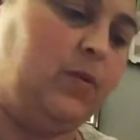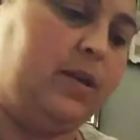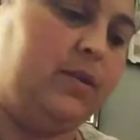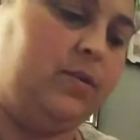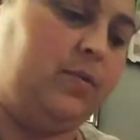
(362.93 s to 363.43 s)

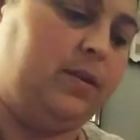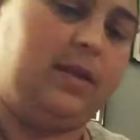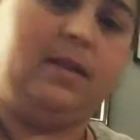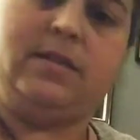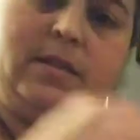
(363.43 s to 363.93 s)
while you're doing
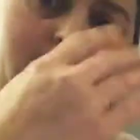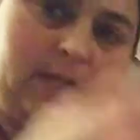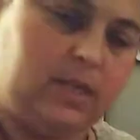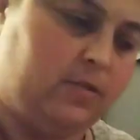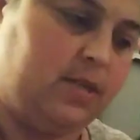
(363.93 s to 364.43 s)
this,
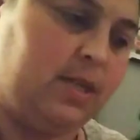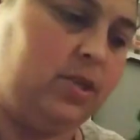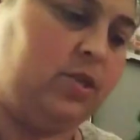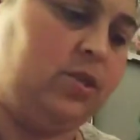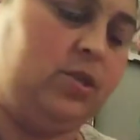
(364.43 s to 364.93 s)
set your
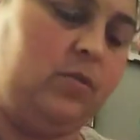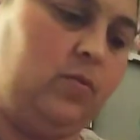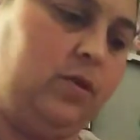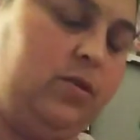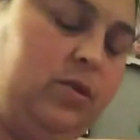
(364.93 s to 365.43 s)
intentions on
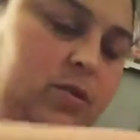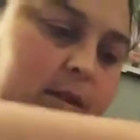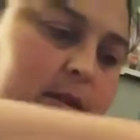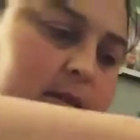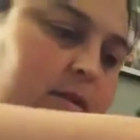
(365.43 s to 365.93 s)
what you're
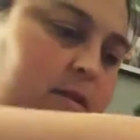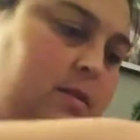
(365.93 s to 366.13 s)
doing.